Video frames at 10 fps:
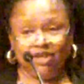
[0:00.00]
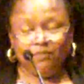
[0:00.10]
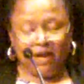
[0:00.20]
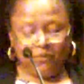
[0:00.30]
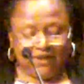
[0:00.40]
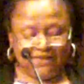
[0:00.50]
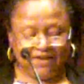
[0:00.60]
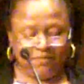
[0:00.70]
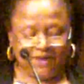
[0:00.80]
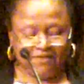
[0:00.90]
You might want to
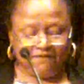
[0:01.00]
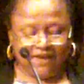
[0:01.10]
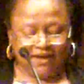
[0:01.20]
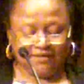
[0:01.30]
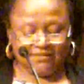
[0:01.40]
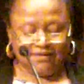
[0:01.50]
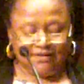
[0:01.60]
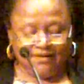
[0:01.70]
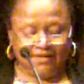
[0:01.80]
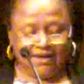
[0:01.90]
think about the fact
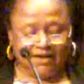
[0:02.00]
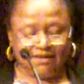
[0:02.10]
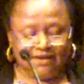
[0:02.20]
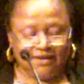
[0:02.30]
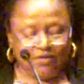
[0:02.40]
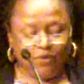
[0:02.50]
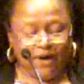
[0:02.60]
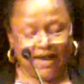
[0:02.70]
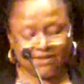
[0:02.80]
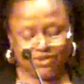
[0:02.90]
that, or
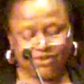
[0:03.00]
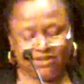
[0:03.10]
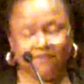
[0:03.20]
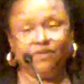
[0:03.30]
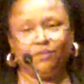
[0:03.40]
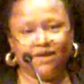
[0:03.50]
ask yourself the